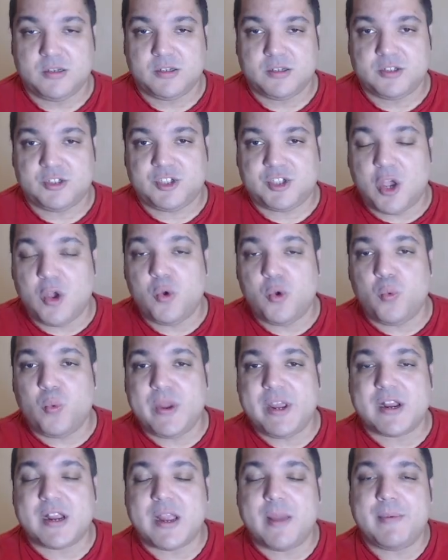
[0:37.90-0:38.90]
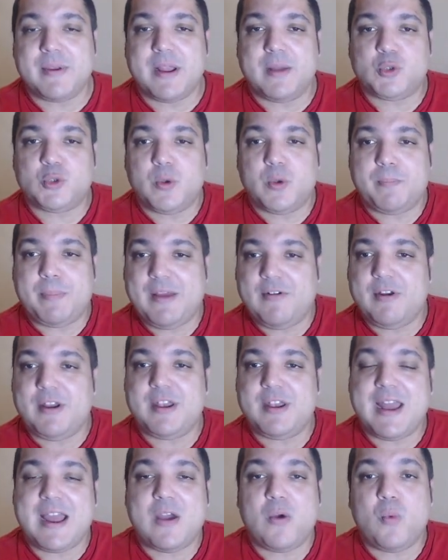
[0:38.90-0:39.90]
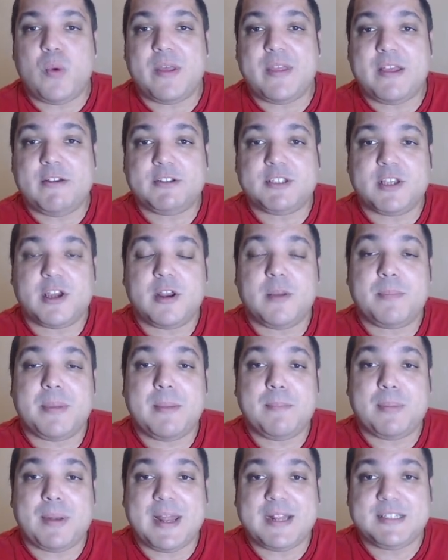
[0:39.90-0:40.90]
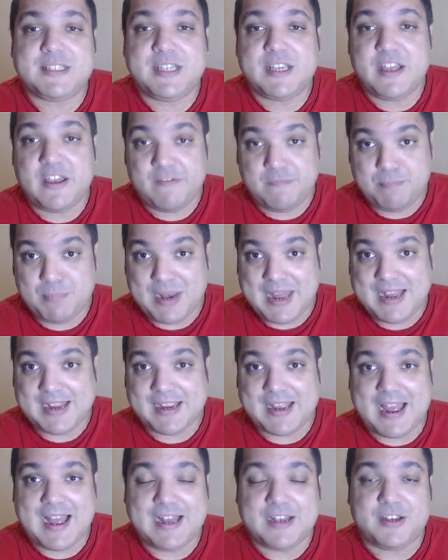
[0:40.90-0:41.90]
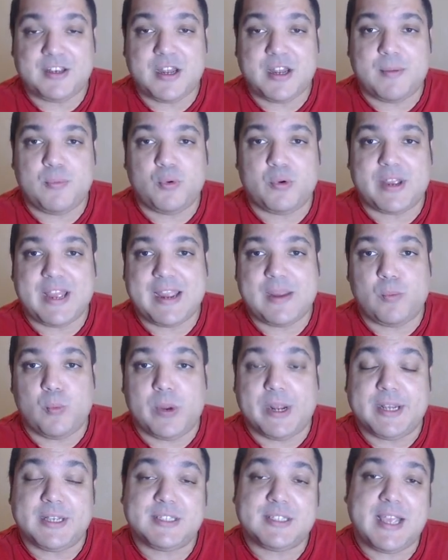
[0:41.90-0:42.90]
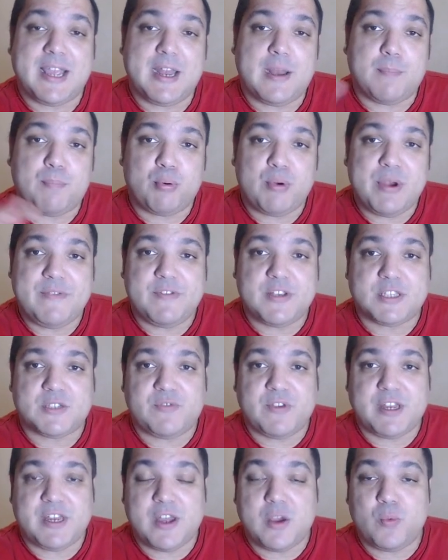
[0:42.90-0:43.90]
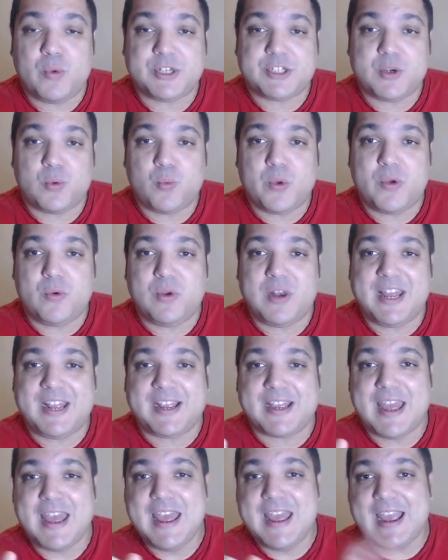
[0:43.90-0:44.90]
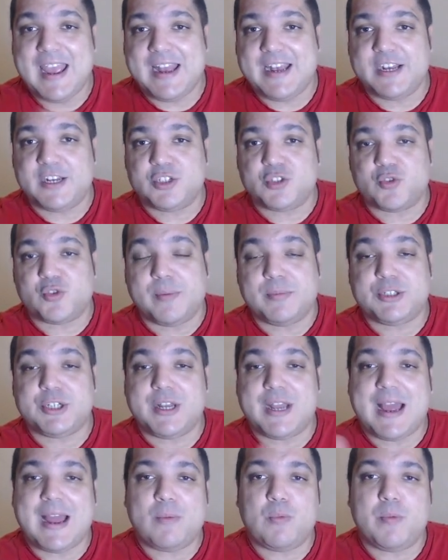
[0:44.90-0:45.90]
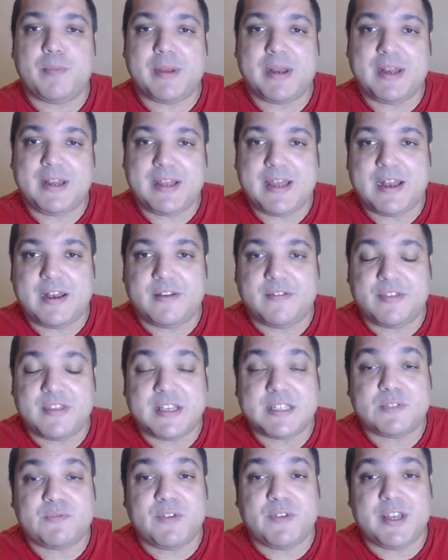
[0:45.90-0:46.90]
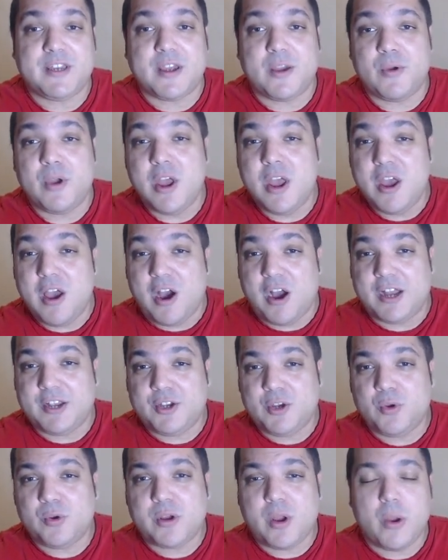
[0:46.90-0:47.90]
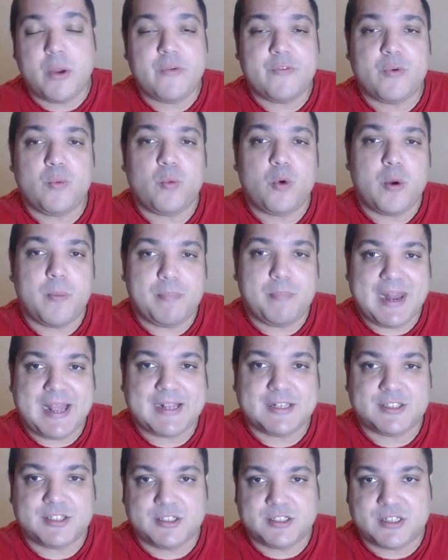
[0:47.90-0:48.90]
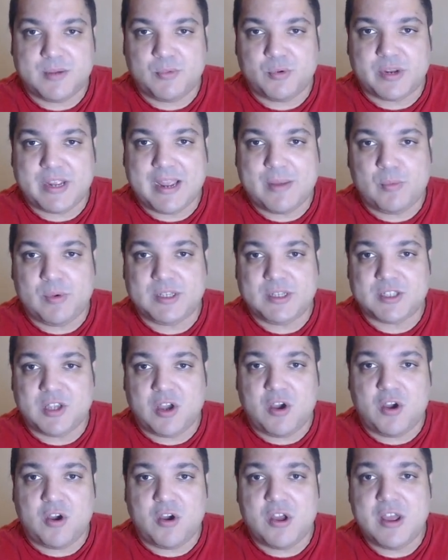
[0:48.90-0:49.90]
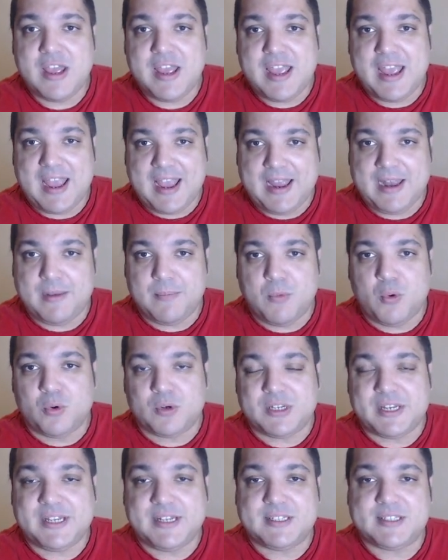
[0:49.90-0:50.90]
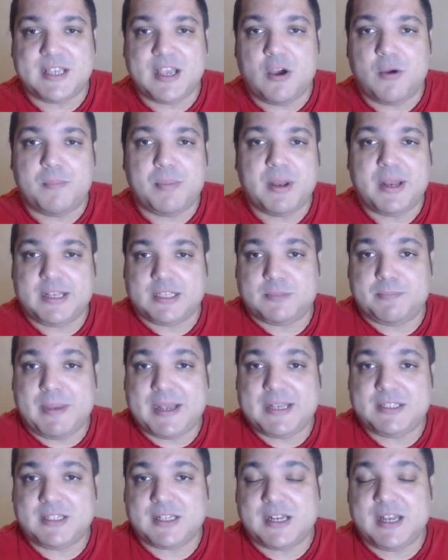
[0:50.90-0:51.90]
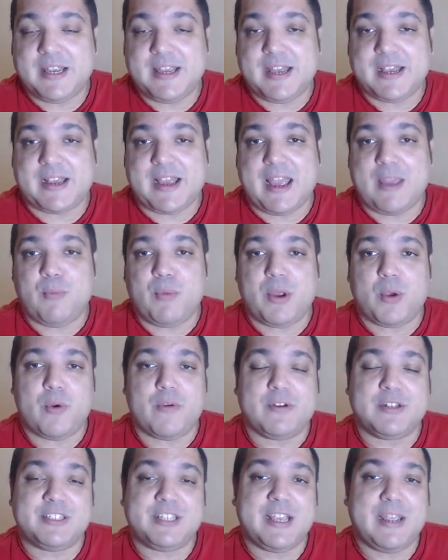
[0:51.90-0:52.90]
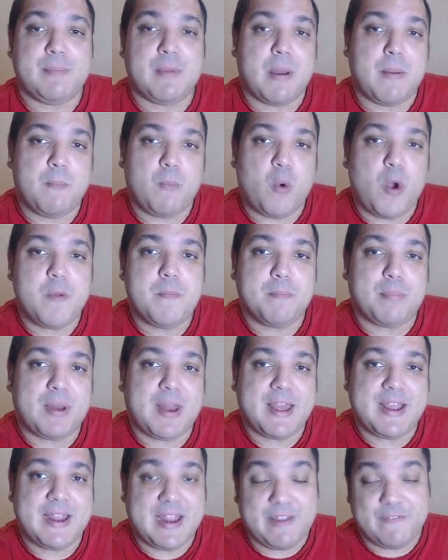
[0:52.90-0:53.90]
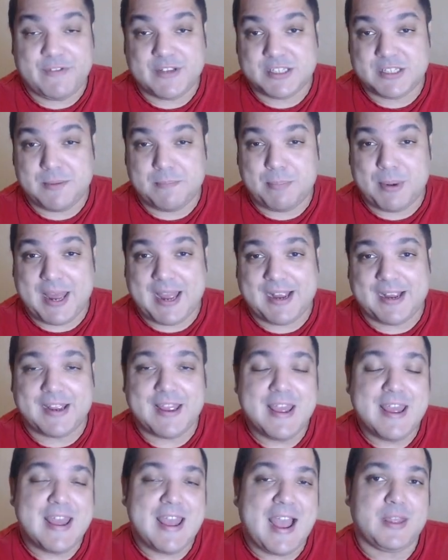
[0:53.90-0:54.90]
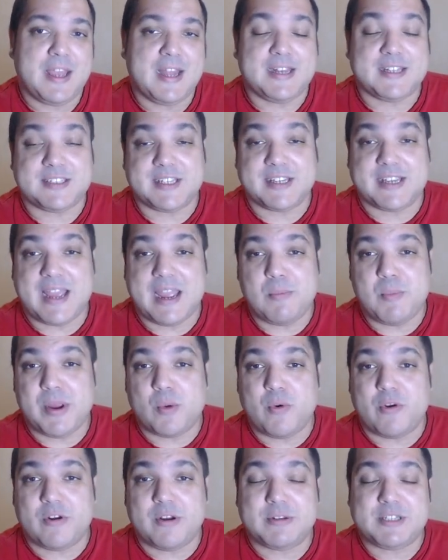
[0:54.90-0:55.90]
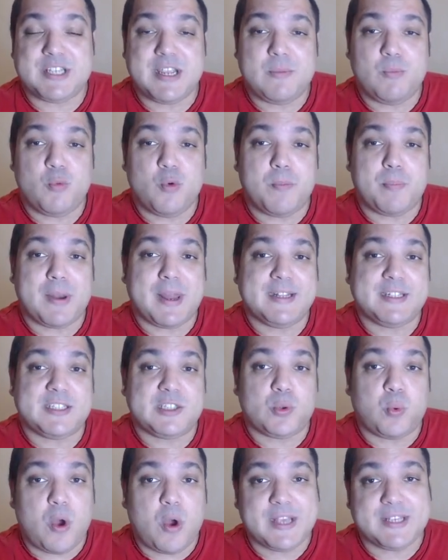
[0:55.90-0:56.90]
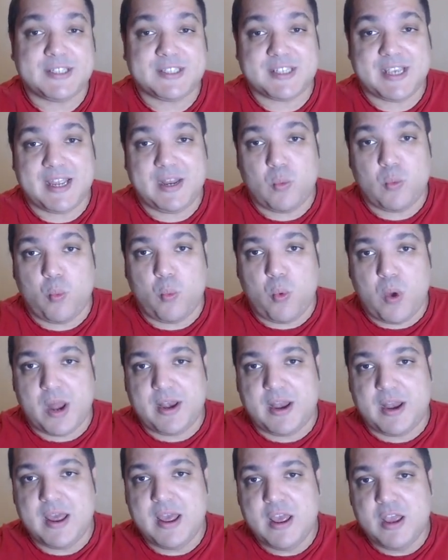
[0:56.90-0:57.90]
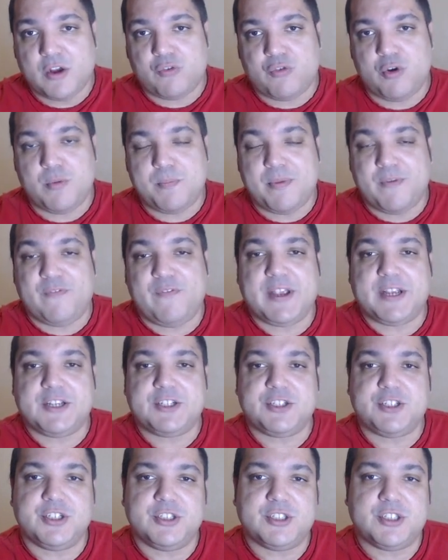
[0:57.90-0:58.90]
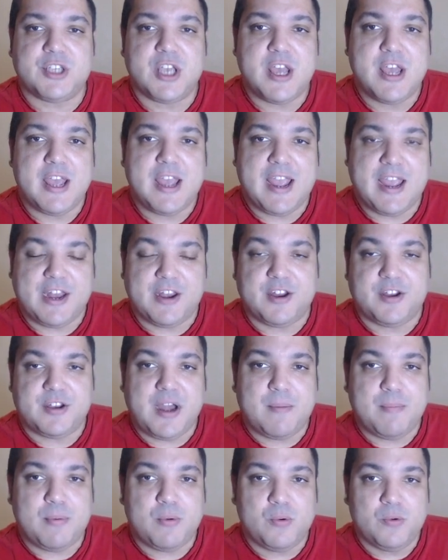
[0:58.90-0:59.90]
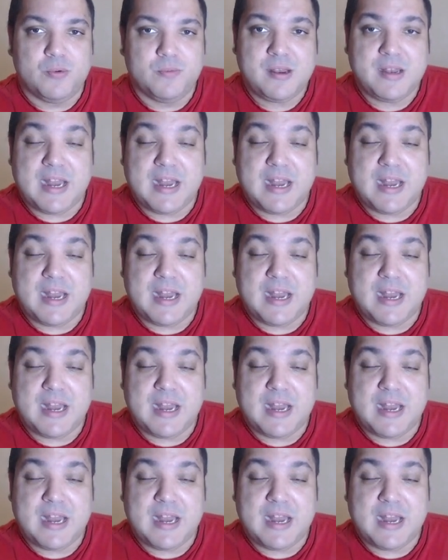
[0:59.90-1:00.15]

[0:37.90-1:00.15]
So we are coming up to a period now where there is going to be plenty of blank and double game weeks. In a previous video, which I will link in the description and will be at the end of this video, I do go over what blanks and double game weeks are in more detail, but it's basically a game week where a team won't play if it's a blank, and it's a game week where a team will play twice in one group of fixtures in a double.